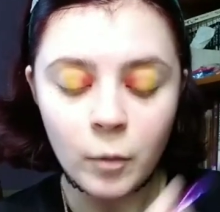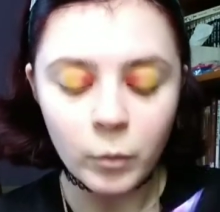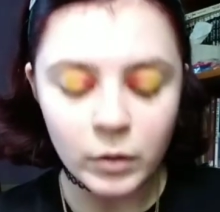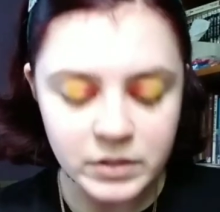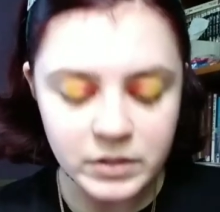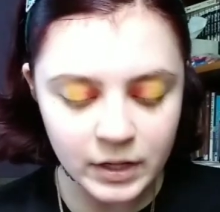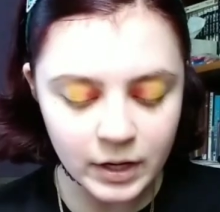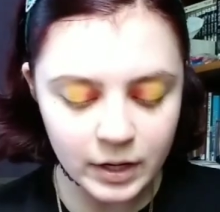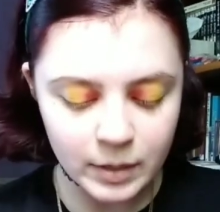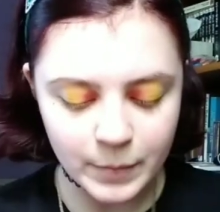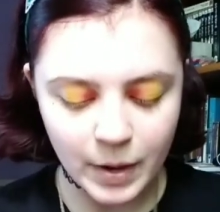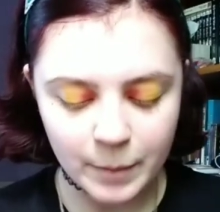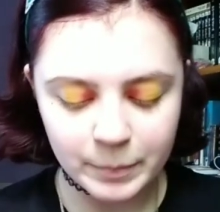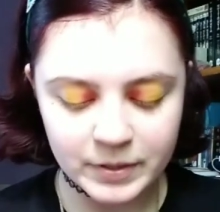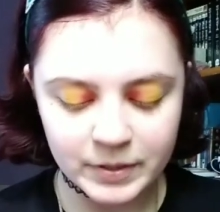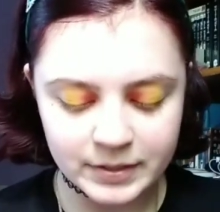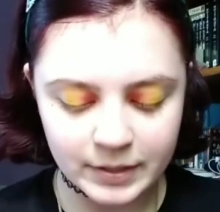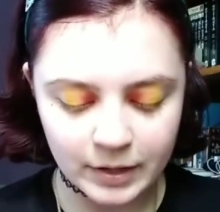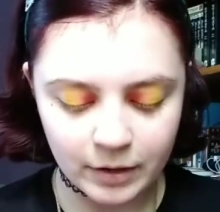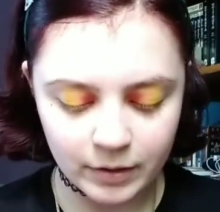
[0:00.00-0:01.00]
Once I kind of map
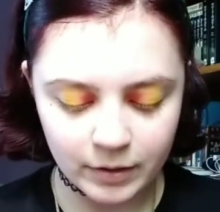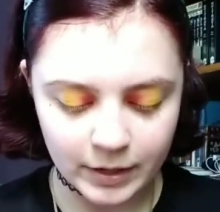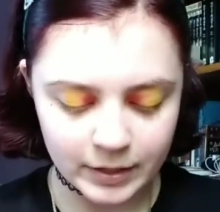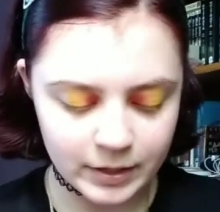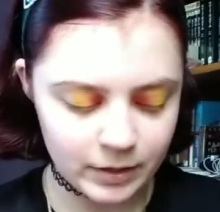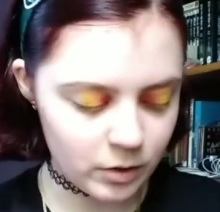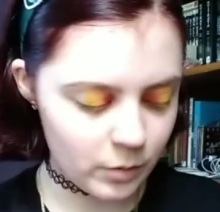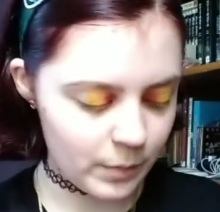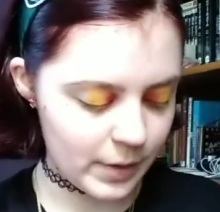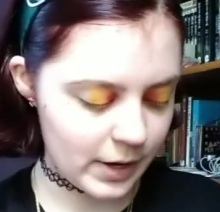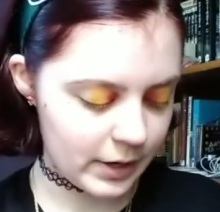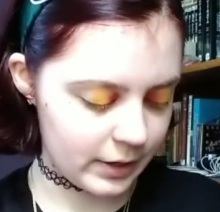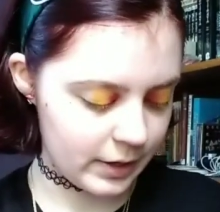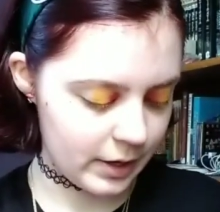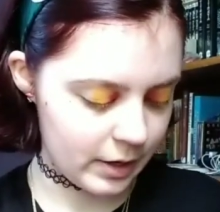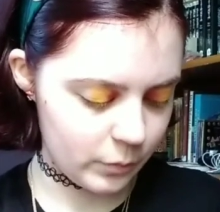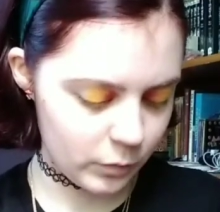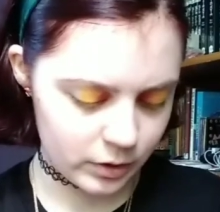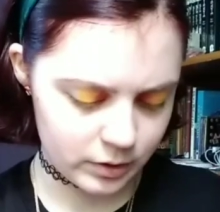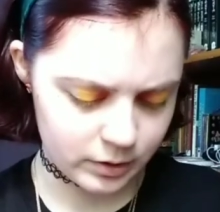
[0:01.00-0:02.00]
this out, I can go back and
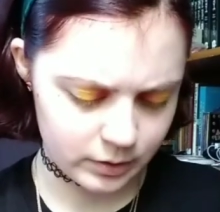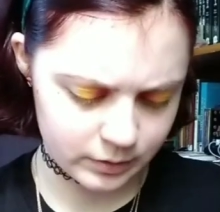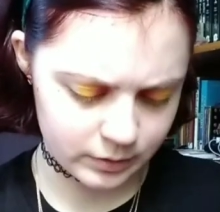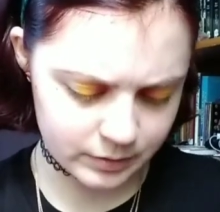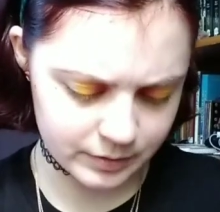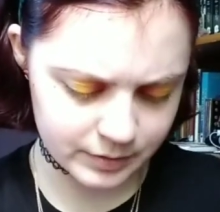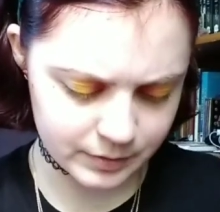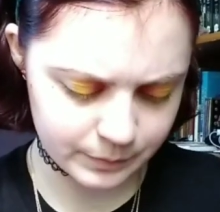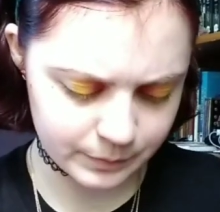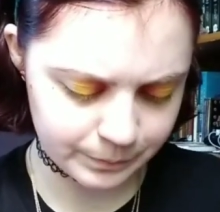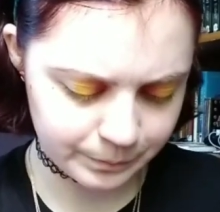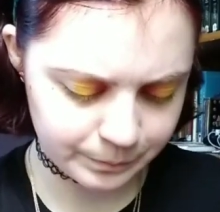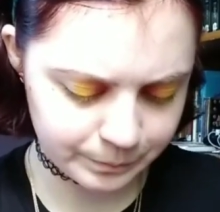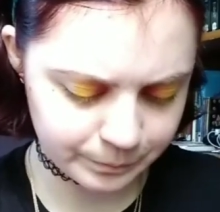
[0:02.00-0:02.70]
add more colors.